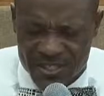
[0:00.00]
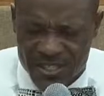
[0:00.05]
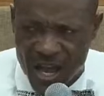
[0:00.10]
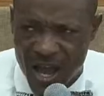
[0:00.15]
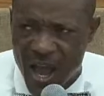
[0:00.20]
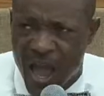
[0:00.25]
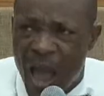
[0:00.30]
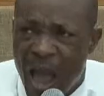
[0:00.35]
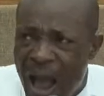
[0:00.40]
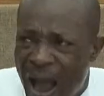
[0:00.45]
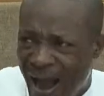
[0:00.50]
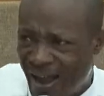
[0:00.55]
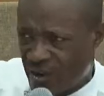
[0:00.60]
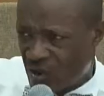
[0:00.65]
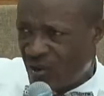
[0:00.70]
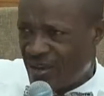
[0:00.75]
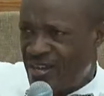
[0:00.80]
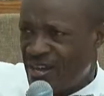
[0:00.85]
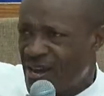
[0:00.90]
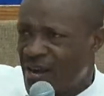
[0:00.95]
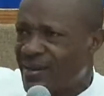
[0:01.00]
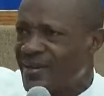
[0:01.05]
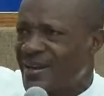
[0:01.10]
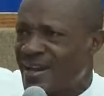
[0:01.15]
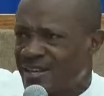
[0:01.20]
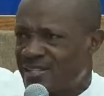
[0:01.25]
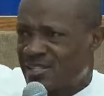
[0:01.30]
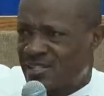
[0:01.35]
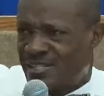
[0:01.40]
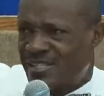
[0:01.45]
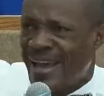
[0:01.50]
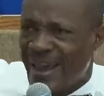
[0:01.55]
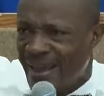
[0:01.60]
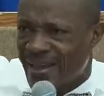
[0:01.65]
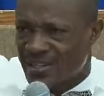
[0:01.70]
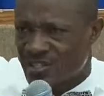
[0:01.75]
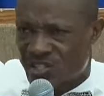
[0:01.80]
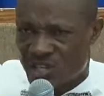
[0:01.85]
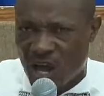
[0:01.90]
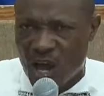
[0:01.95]
and you hear these
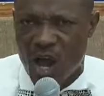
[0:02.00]
things,